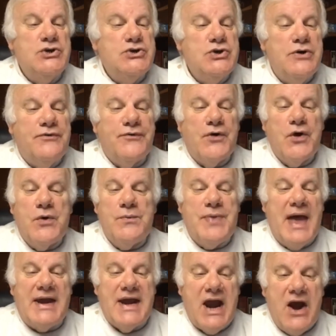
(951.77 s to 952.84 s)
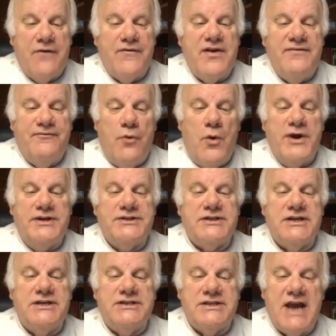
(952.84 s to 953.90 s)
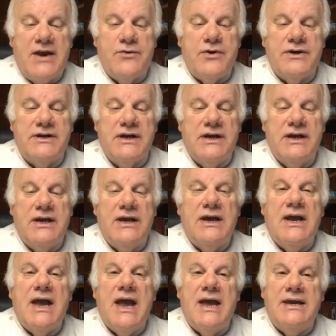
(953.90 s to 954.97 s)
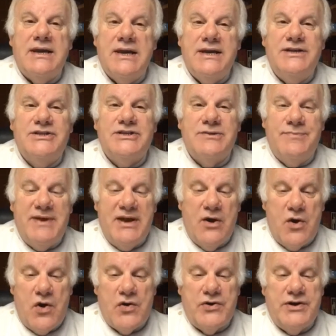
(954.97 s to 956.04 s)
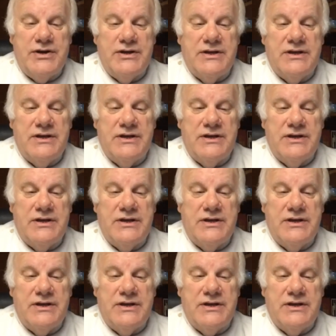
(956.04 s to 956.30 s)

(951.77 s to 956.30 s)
to affirm that every voice is sacred and needs to be heard.